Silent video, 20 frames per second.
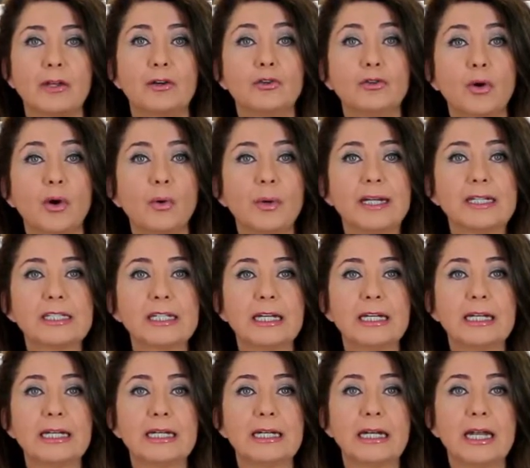grow it
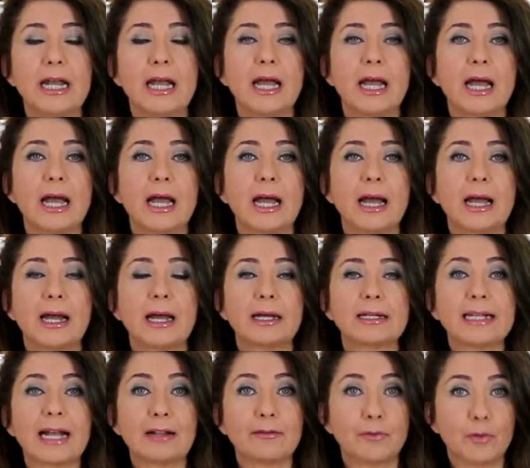in
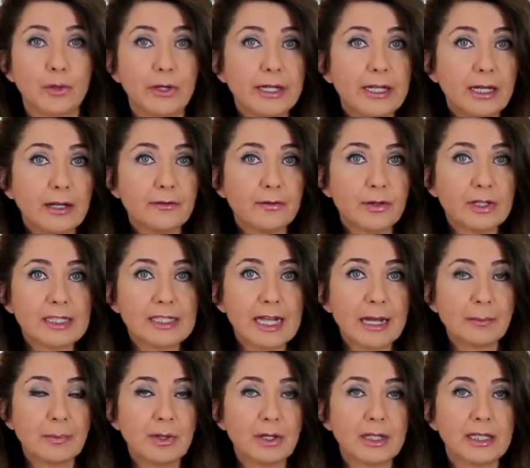California, for
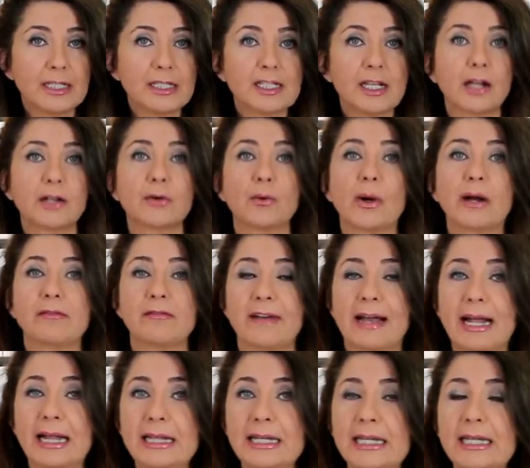example, in San Juan
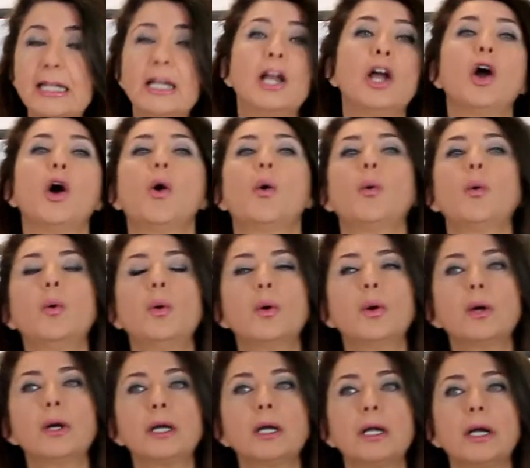Valley,
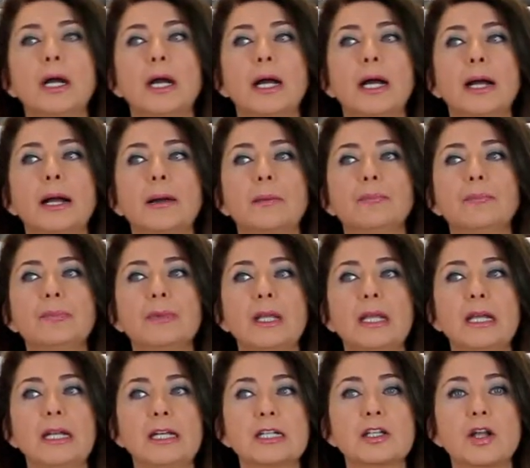or
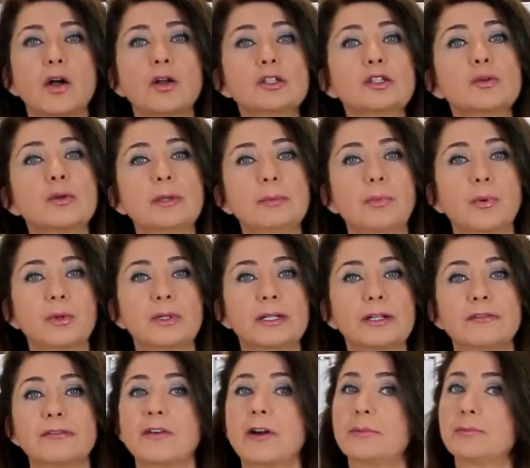it is also
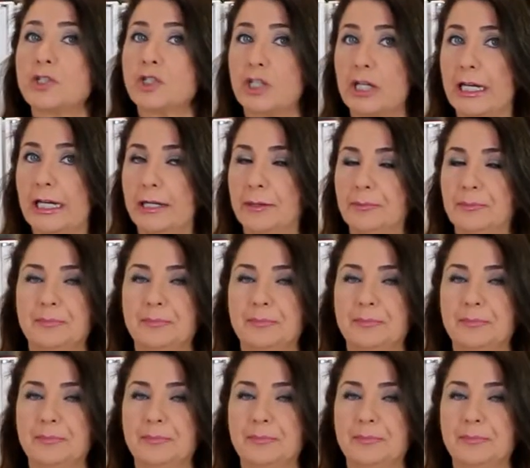imported from Chile.